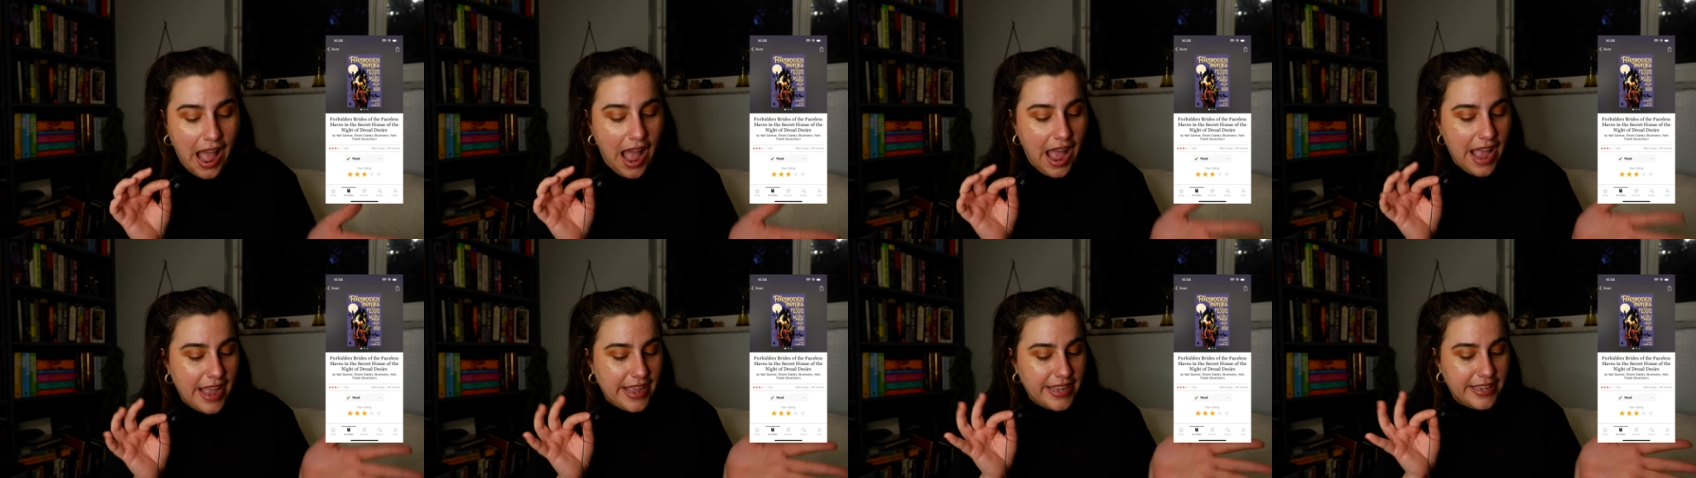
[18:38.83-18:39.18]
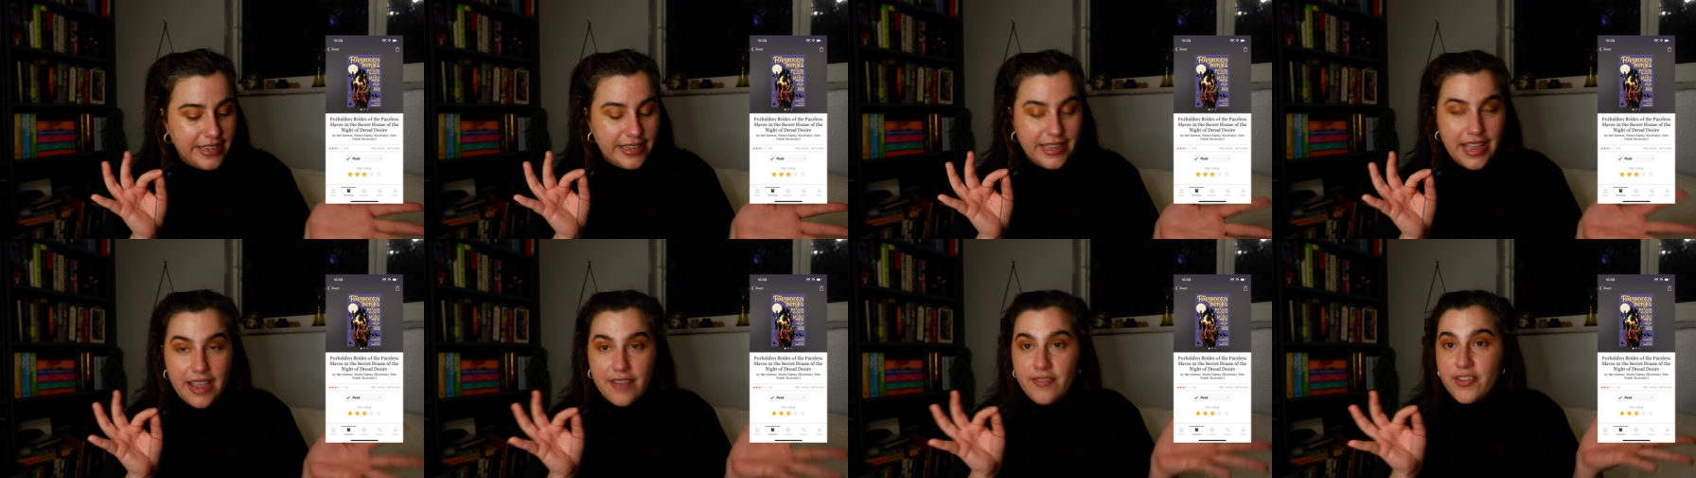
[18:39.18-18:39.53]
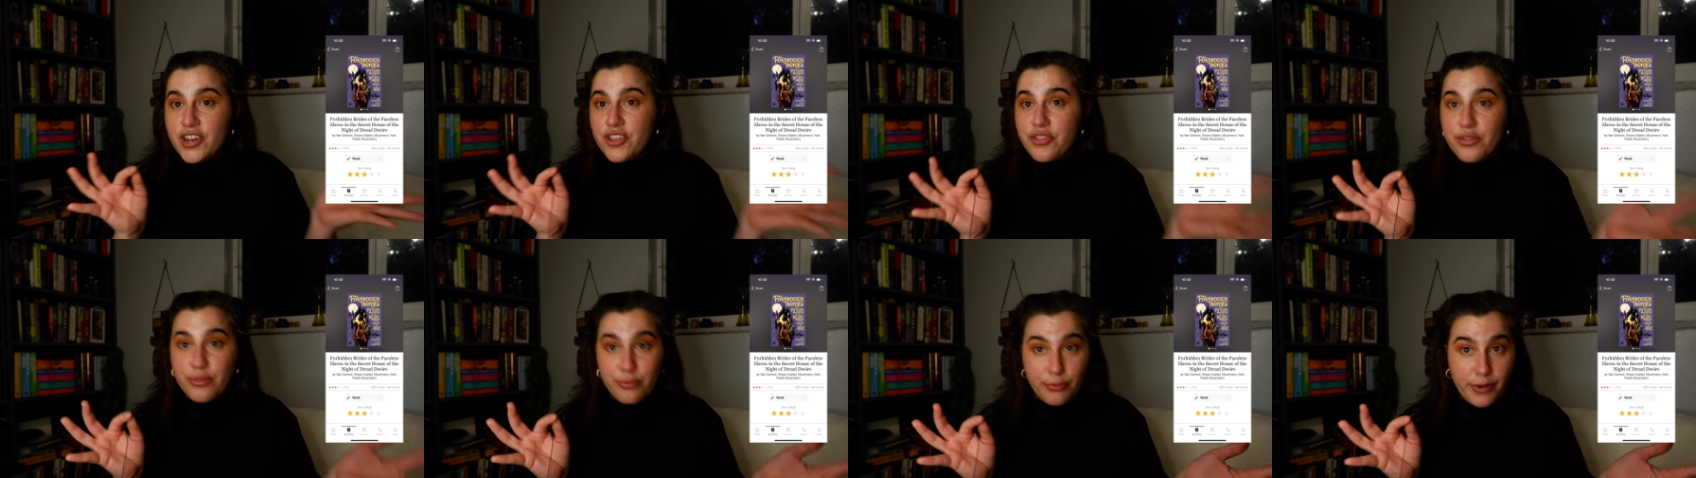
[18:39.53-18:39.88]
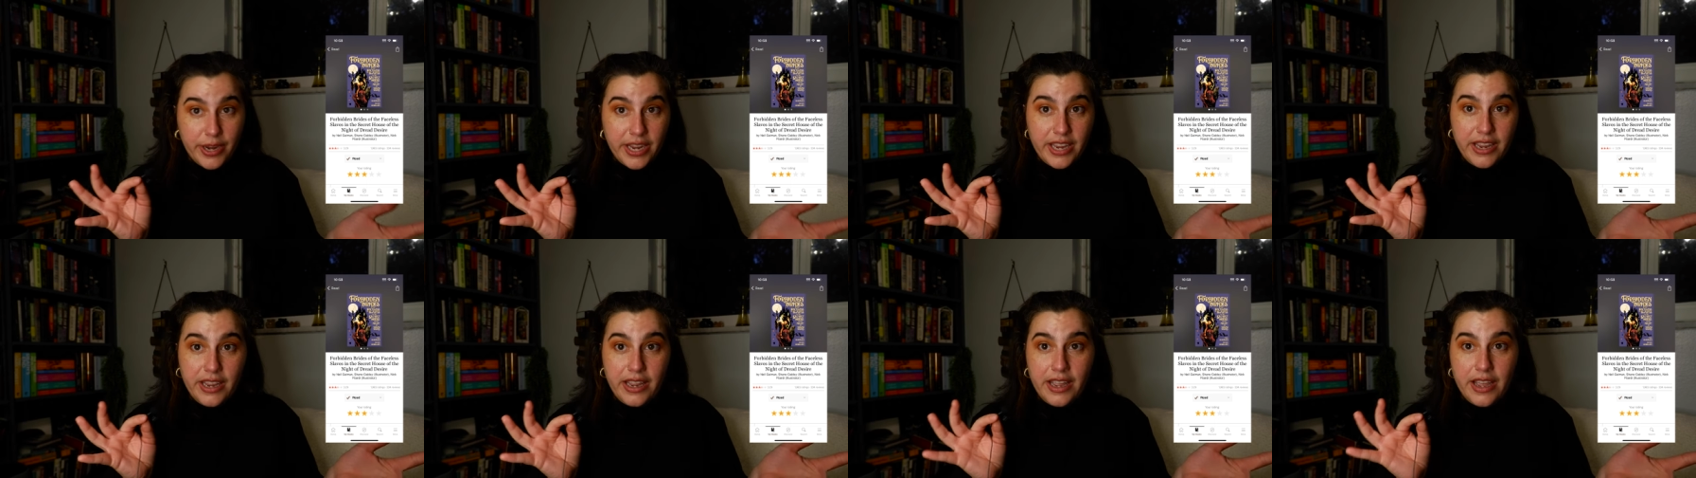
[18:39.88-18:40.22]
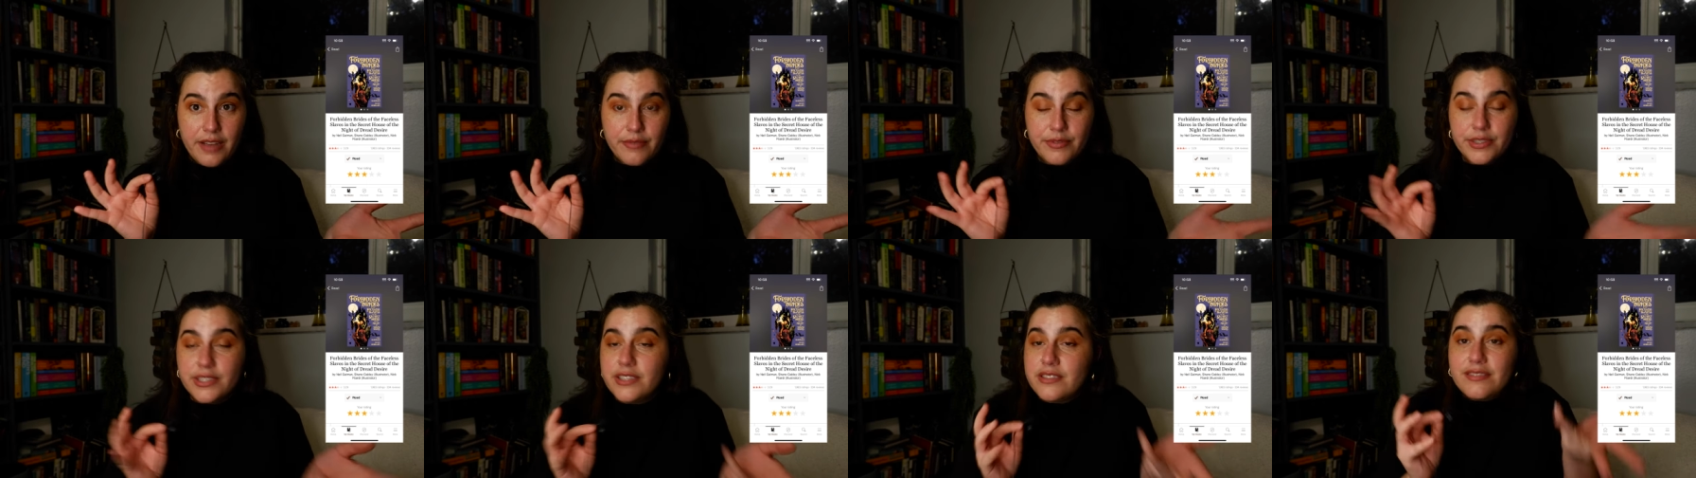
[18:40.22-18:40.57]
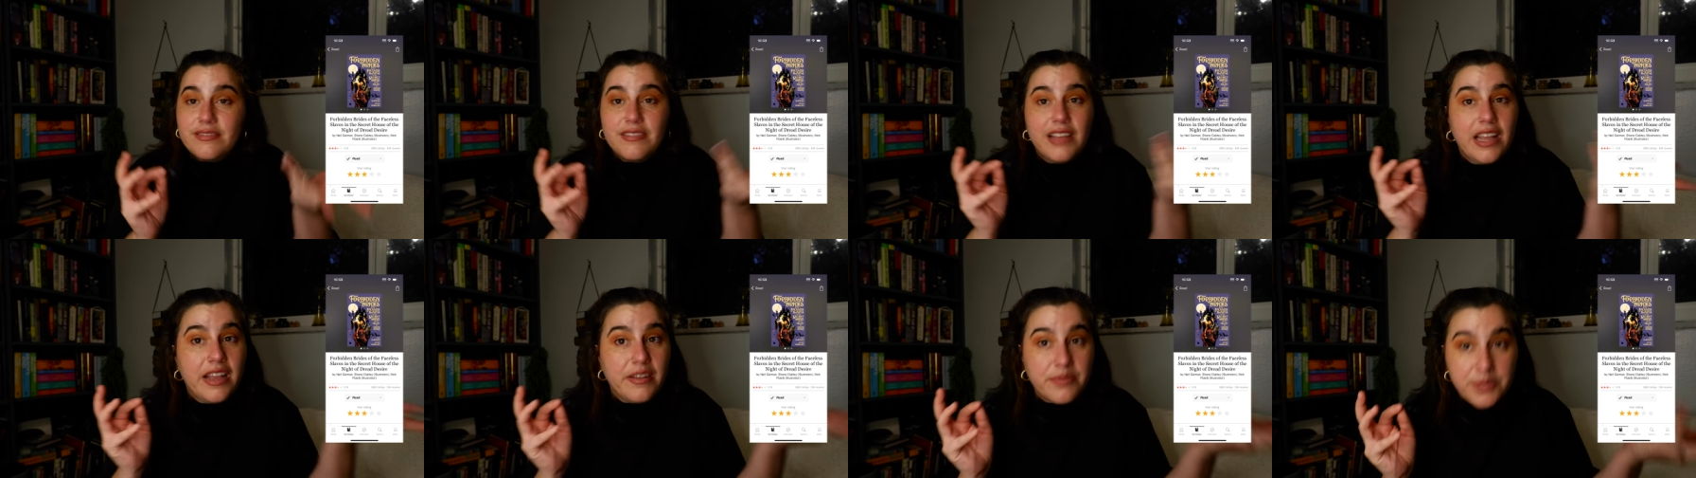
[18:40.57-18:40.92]
I gave it a 3. It
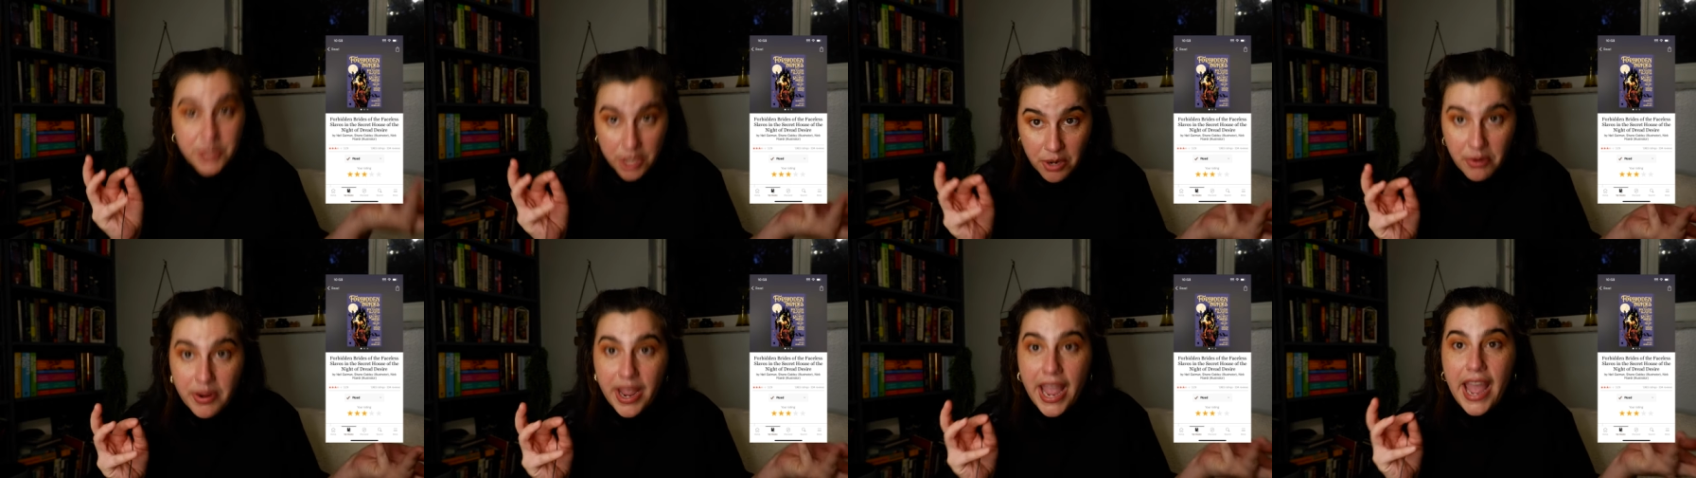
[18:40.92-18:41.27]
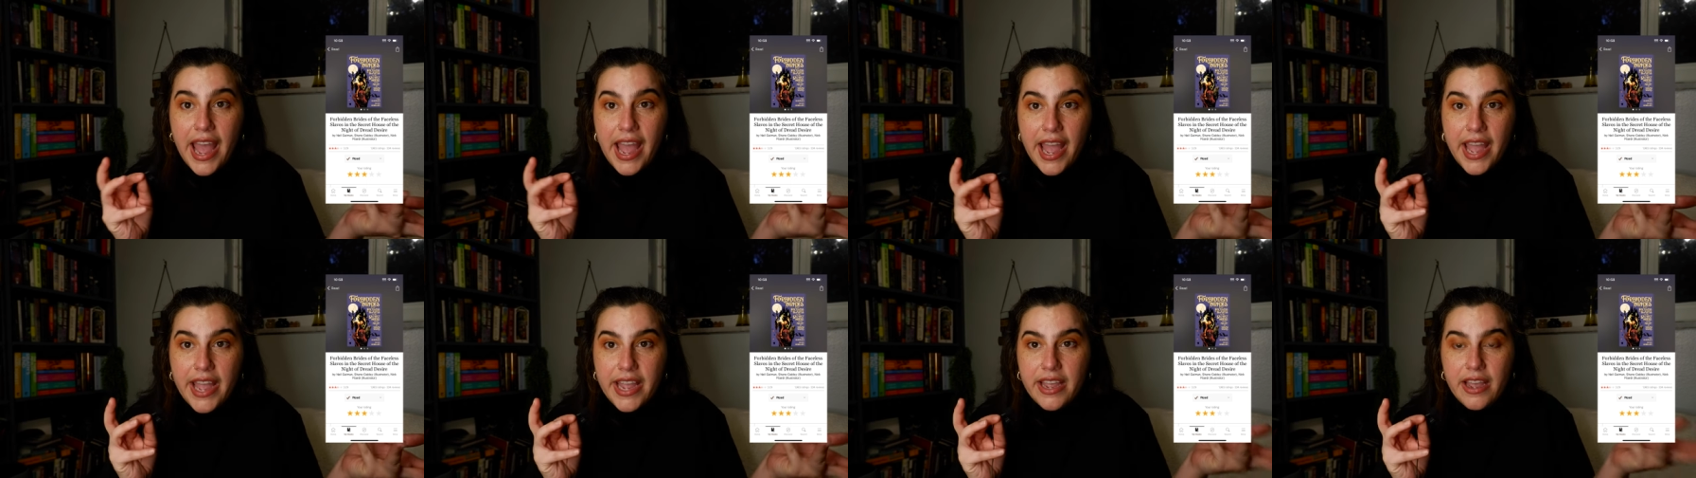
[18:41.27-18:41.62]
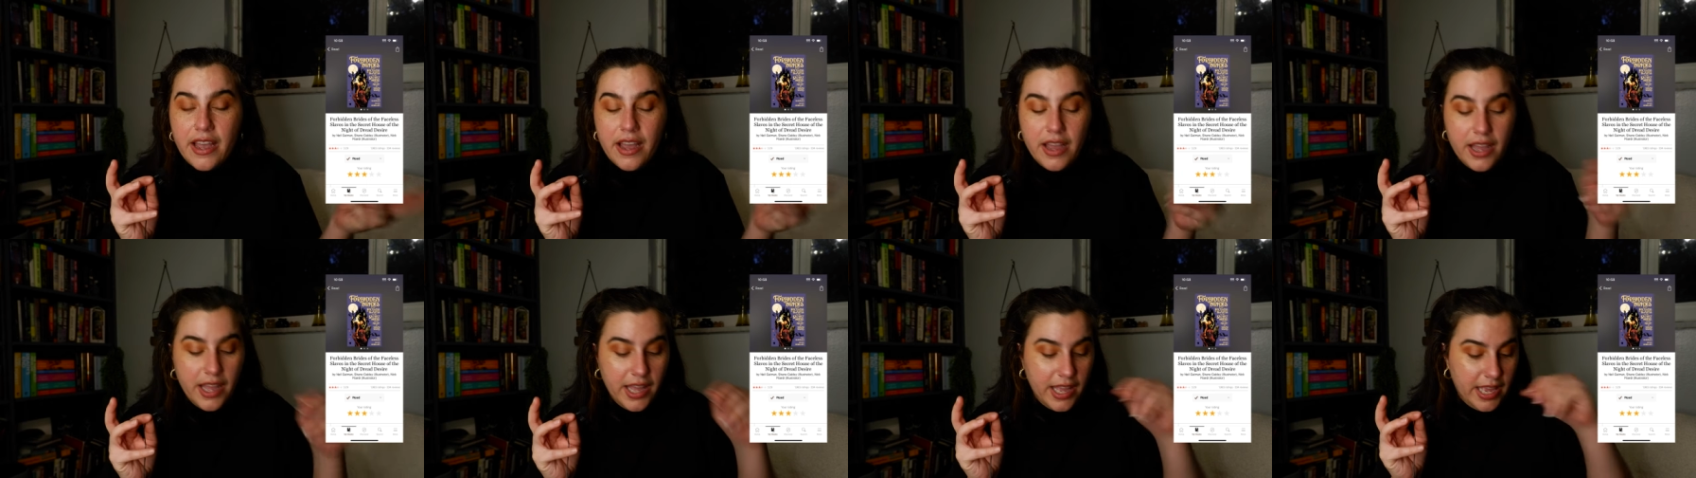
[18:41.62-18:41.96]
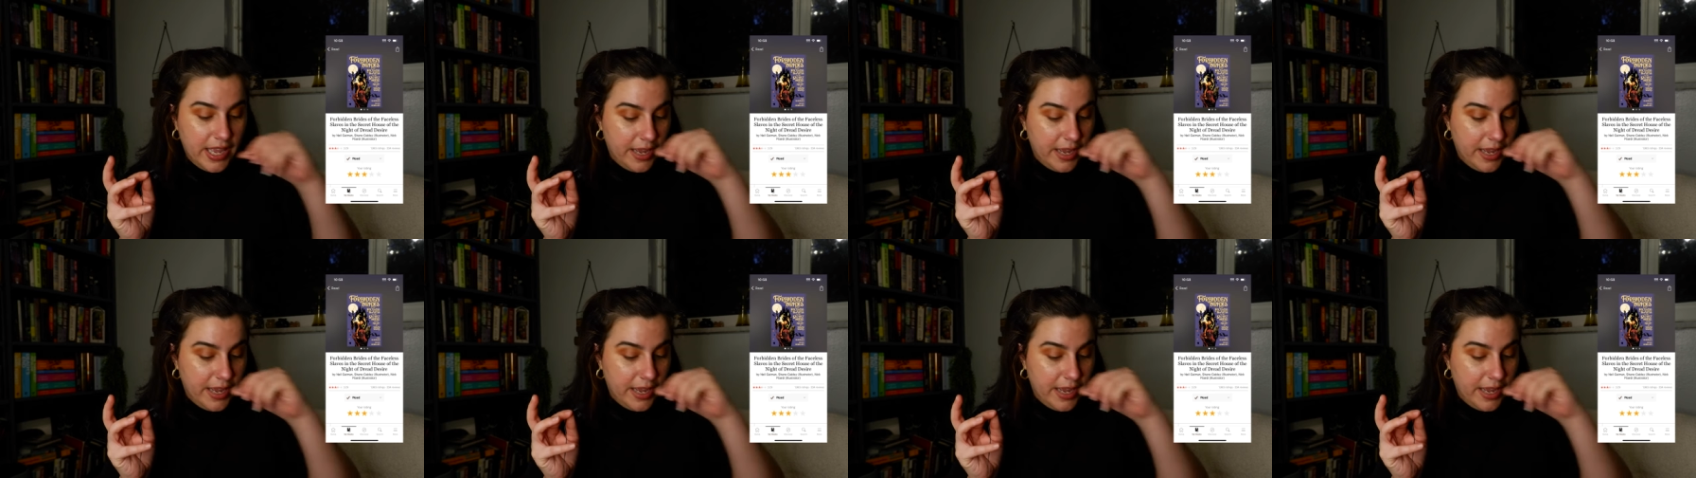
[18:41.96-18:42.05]
was okay.